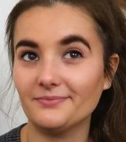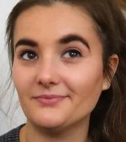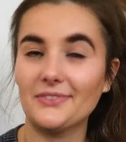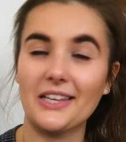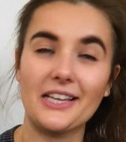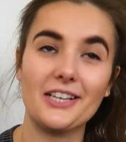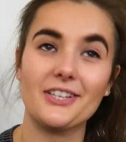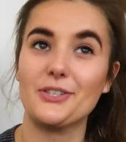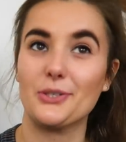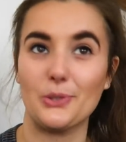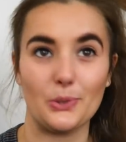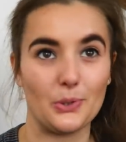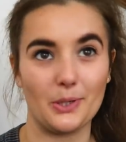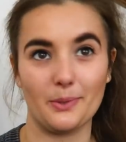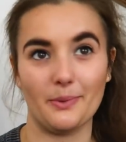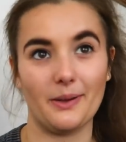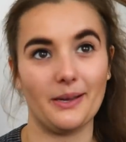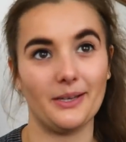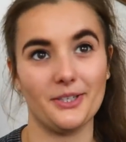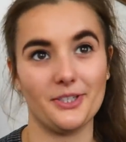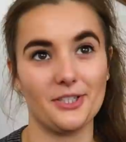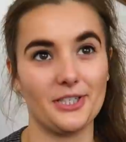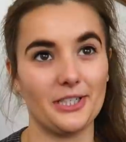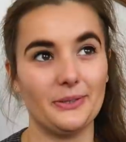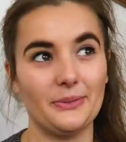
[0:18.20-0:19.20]
let's talk
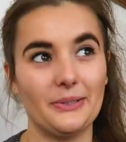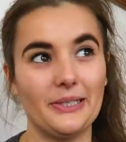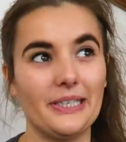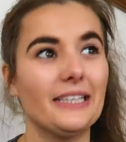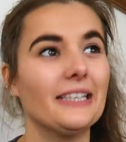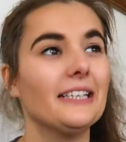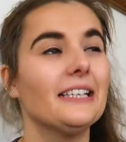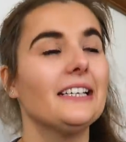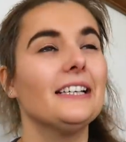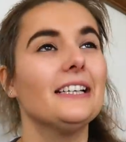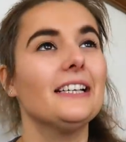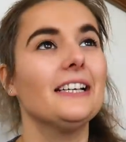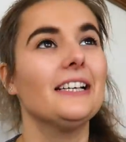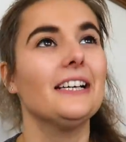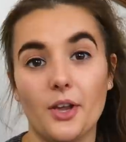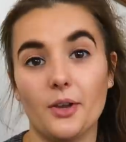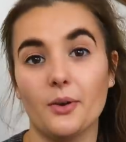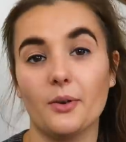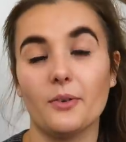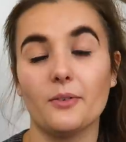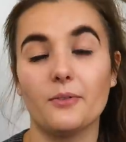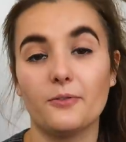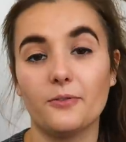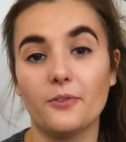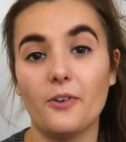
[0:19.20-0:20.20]
about it, shall we?
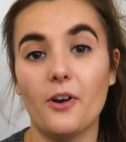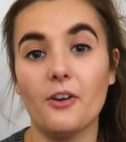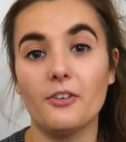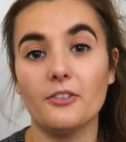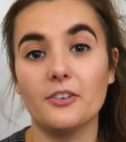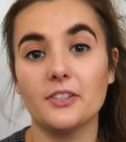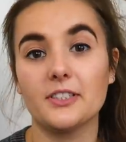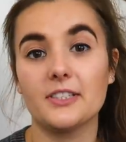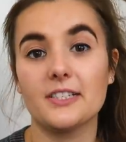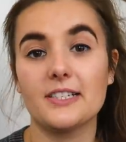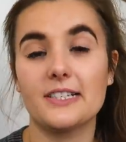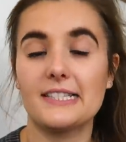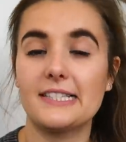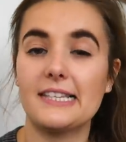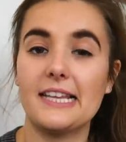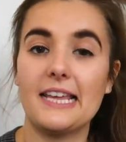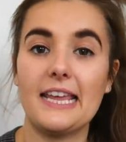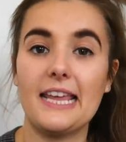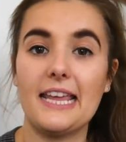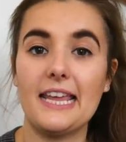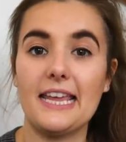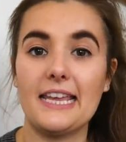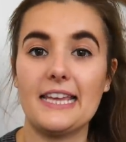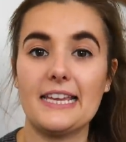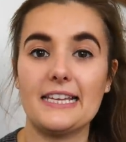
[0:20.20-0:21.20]
So, Florence
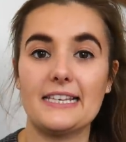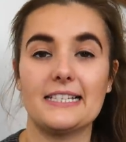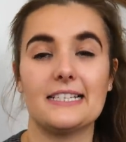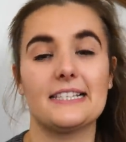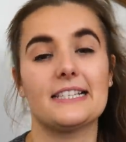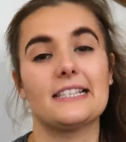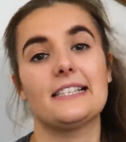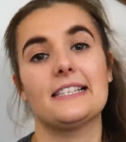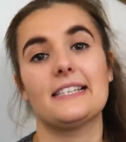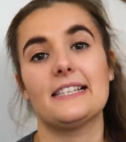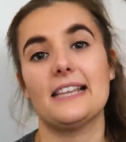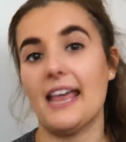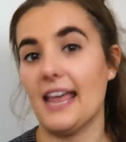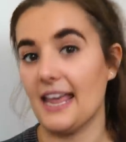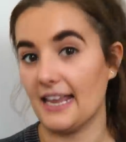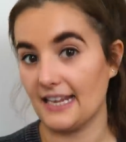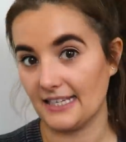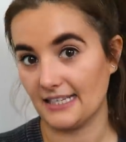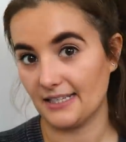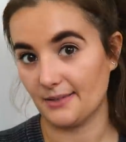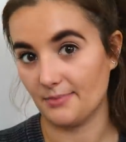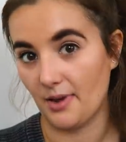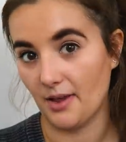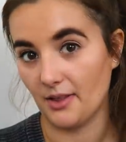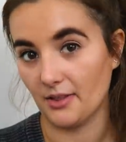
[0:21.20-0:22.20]
is
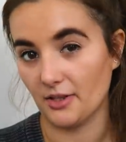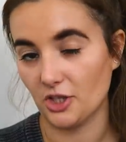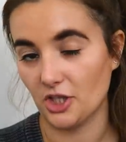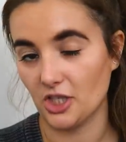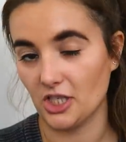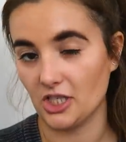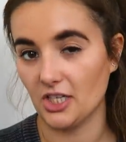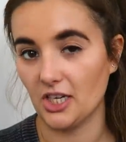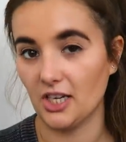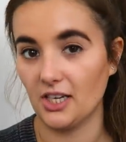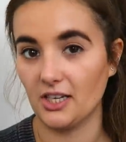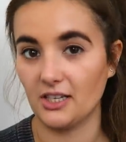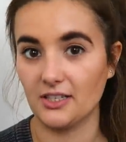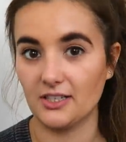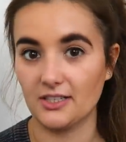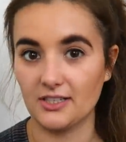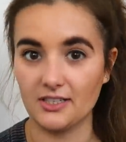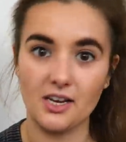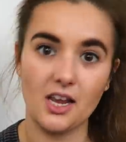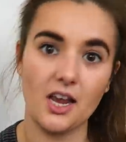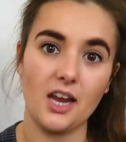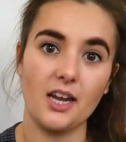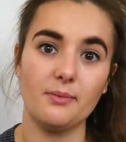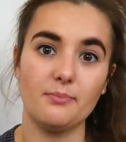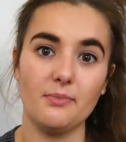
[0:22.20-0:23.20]
8 months. She turns
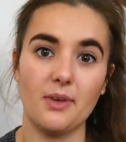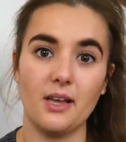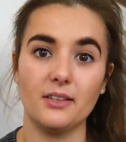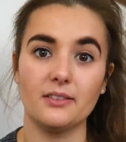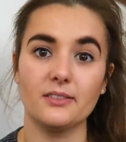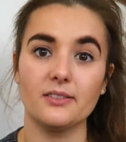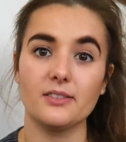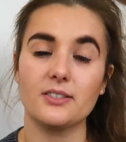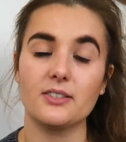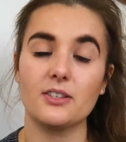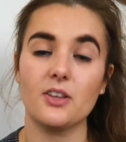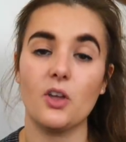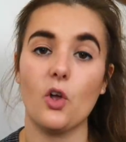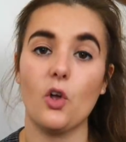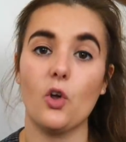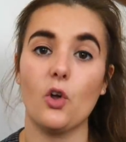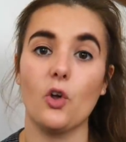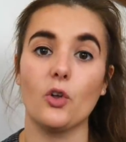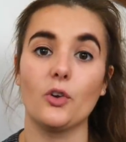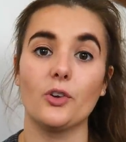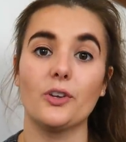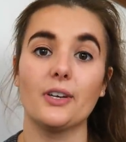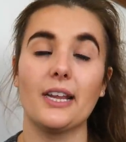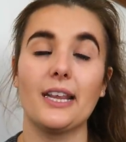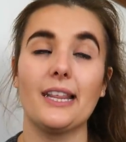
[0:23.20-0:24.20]
9 months
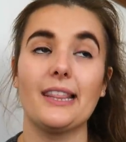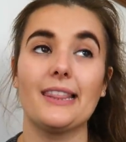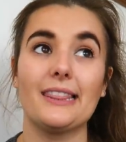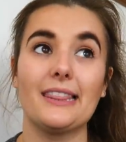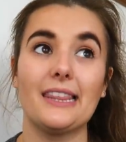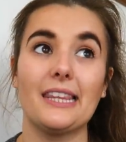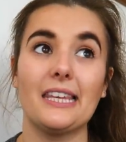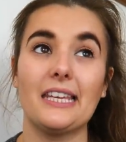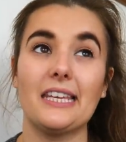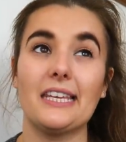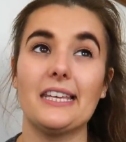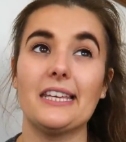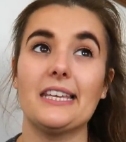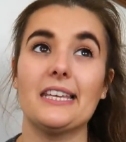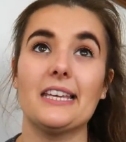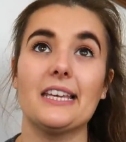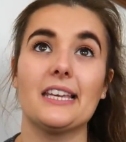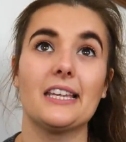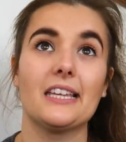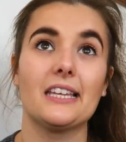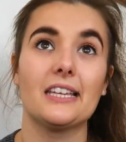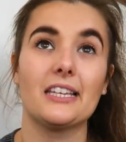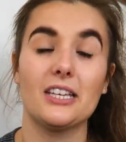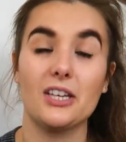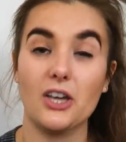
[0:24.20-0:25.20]
on the
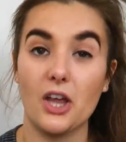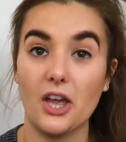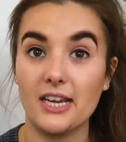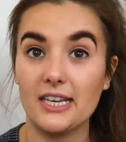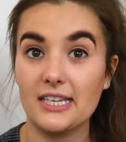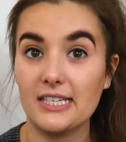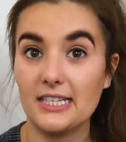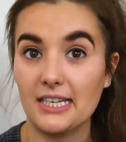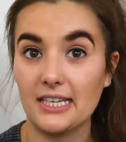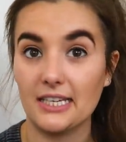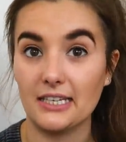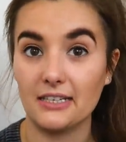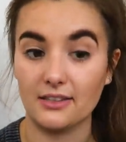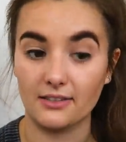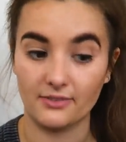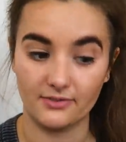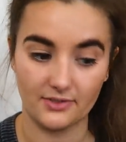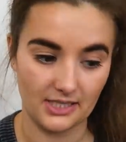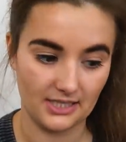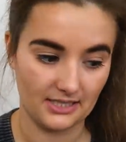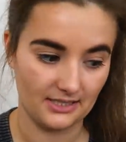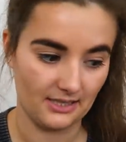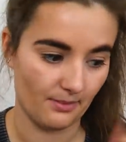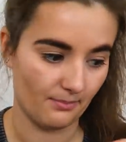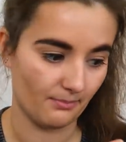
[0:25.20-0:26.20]
19th of
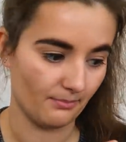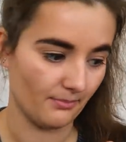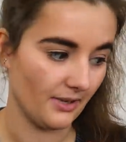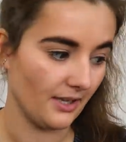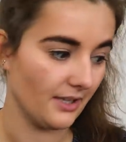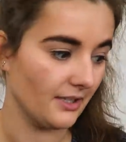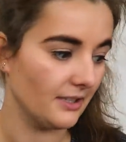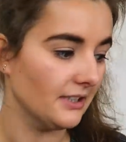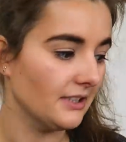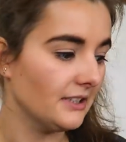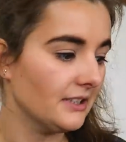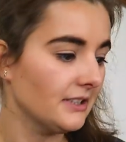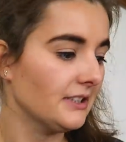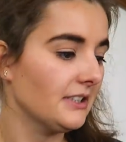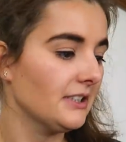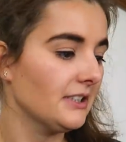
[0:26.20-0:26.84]
December.